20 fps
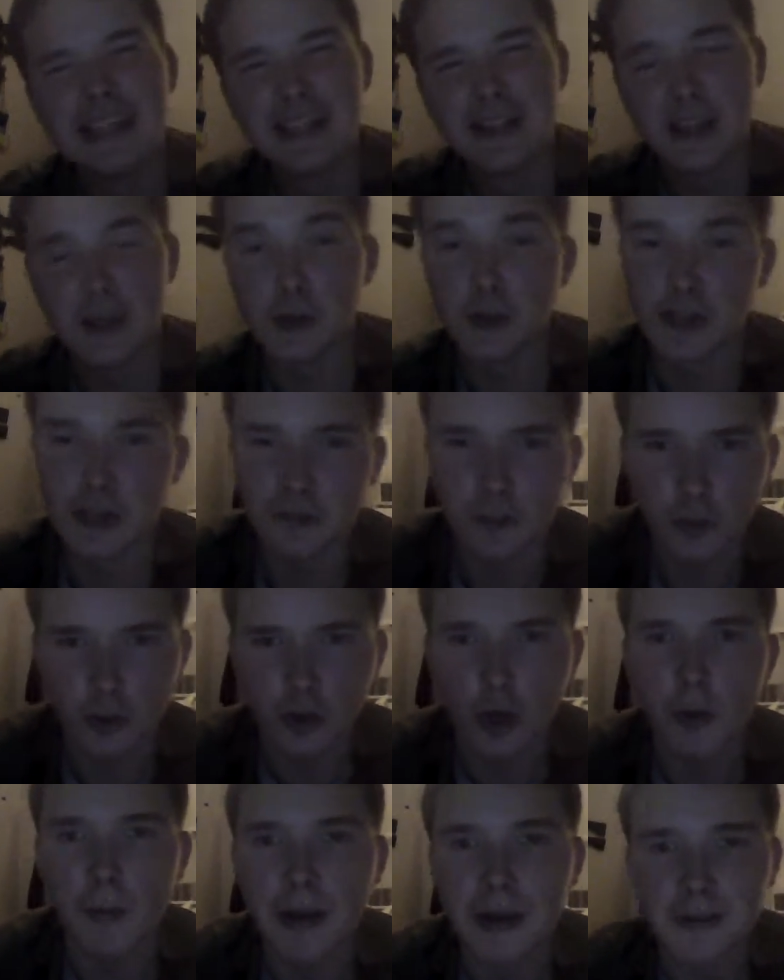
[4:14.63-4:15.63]
They use M4
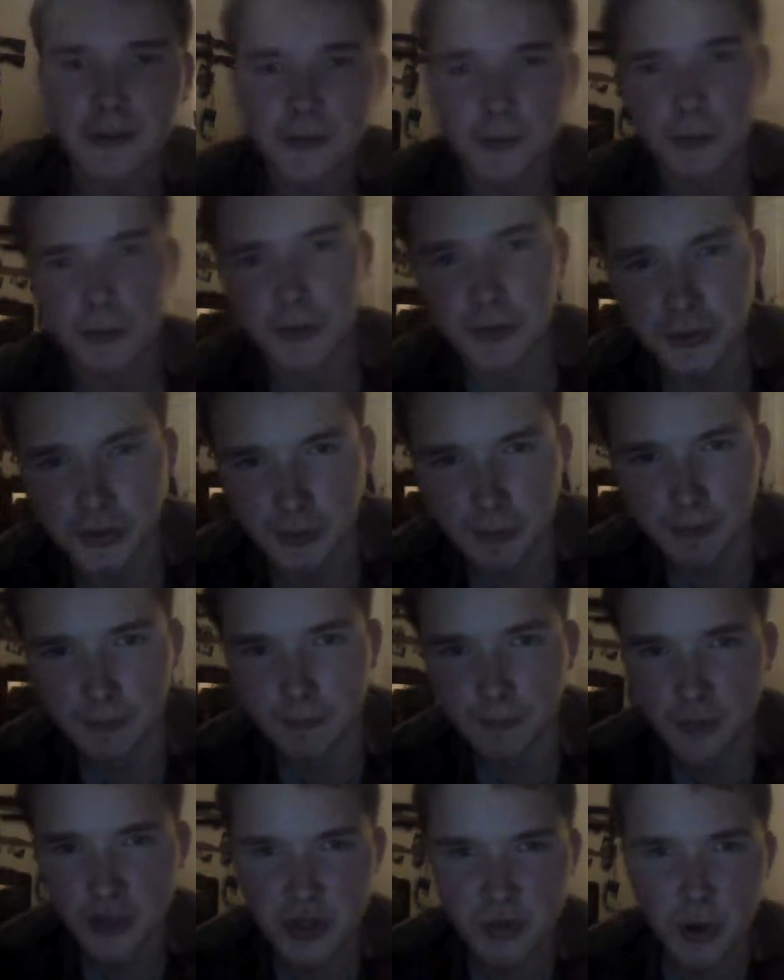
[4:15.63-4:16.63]
carbines, which is the
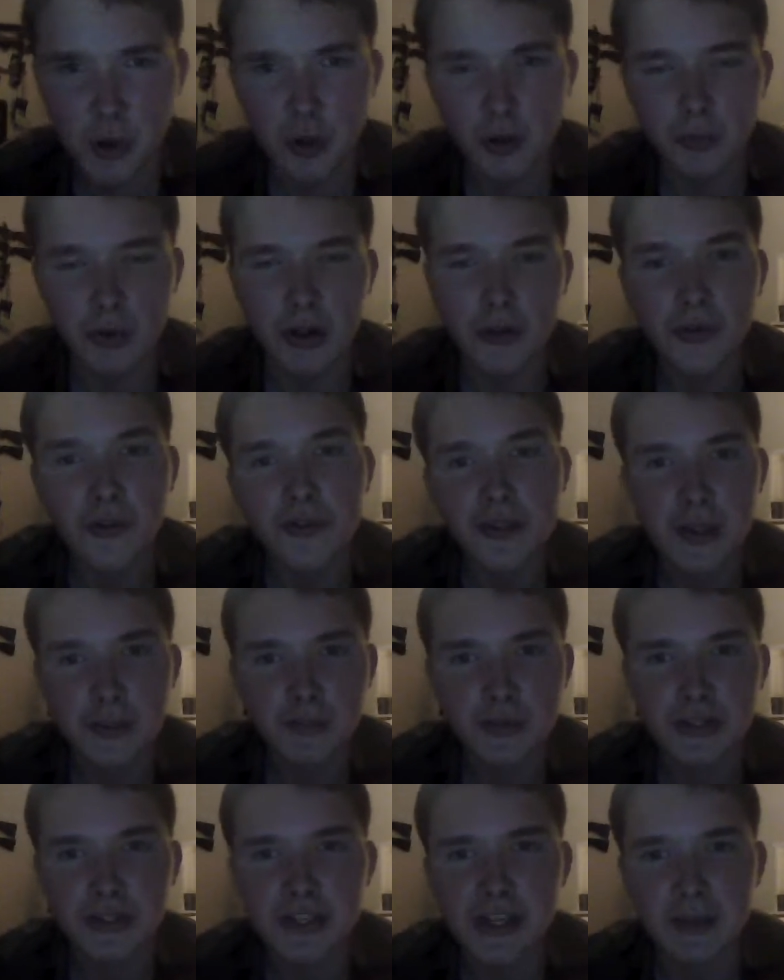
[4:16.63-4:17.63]
smaller brother of the
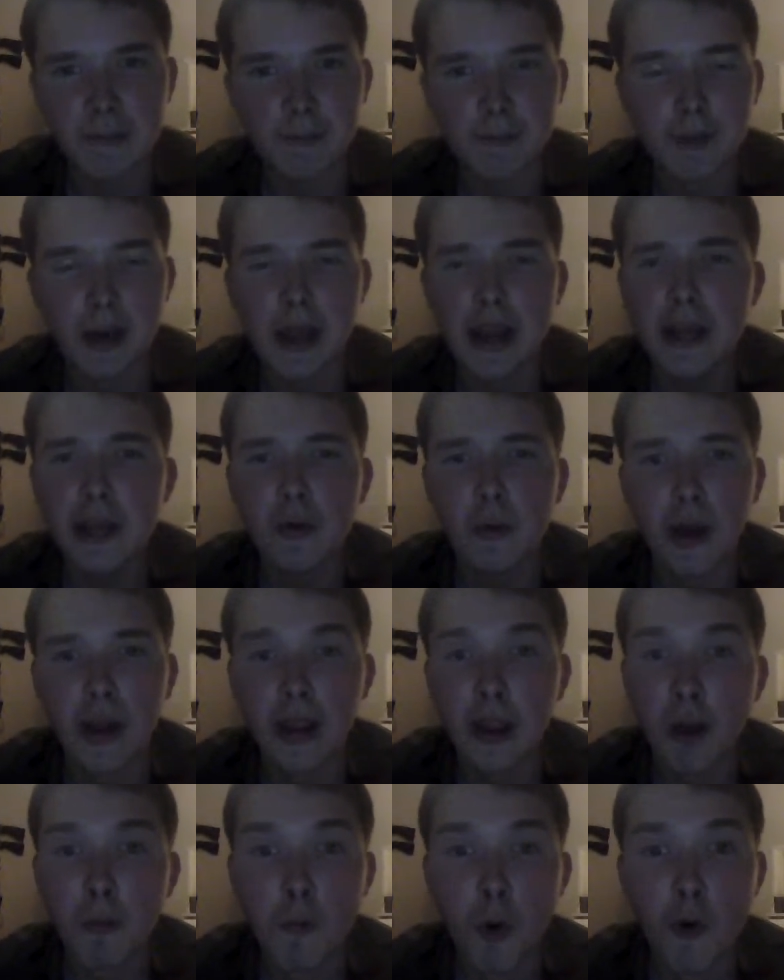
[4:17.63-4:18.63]
M16. But
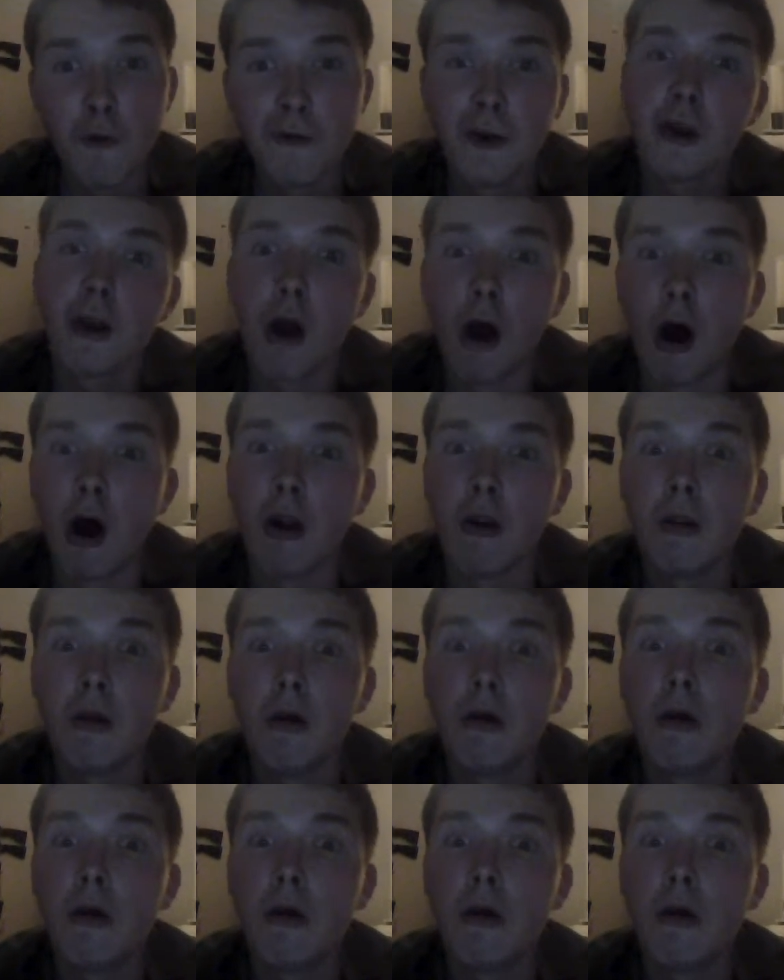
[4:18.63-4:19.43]
anyway, moving on.